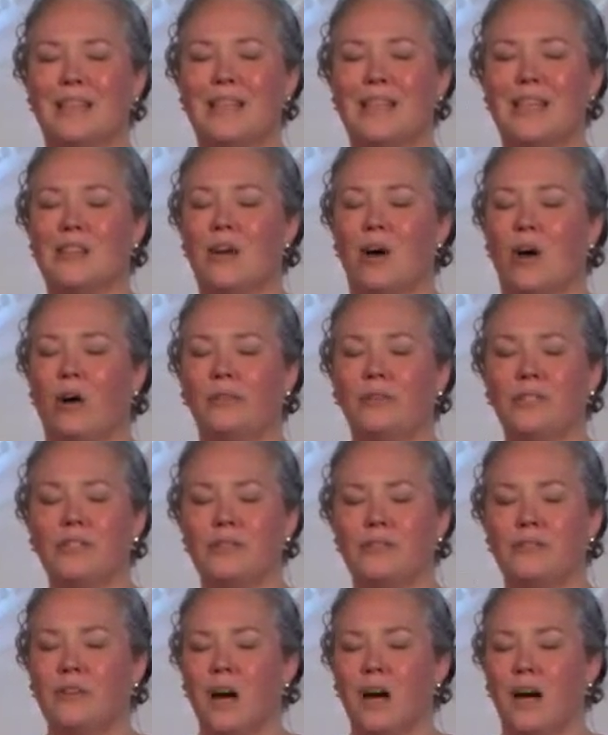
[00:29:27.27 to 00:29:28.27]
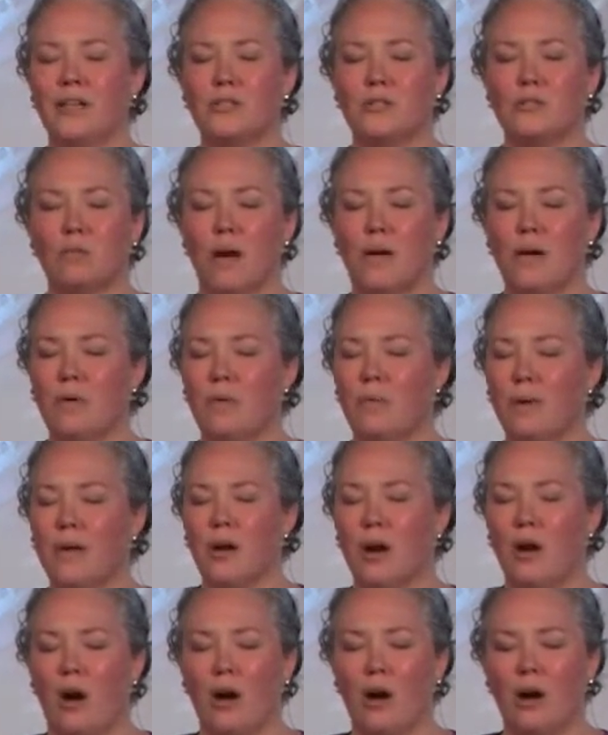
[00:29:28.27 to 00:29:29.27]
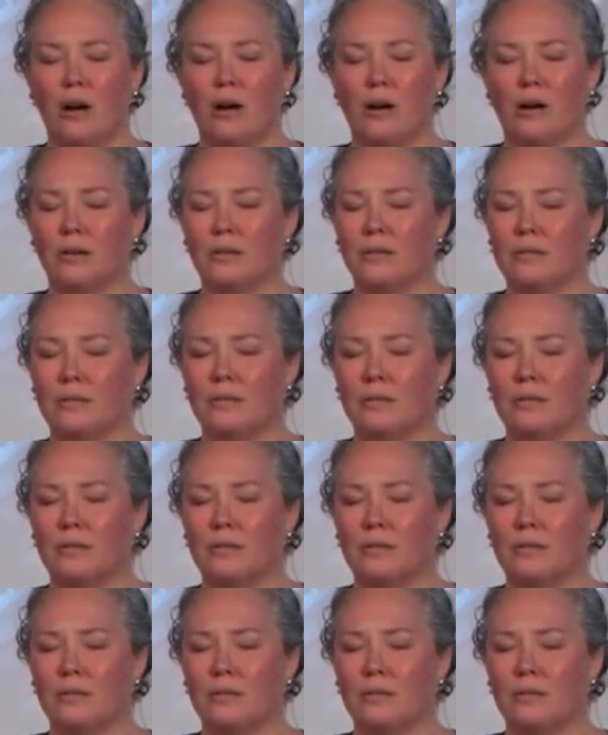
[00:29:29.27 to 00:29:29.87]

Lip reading: that the allness of God is right where we are.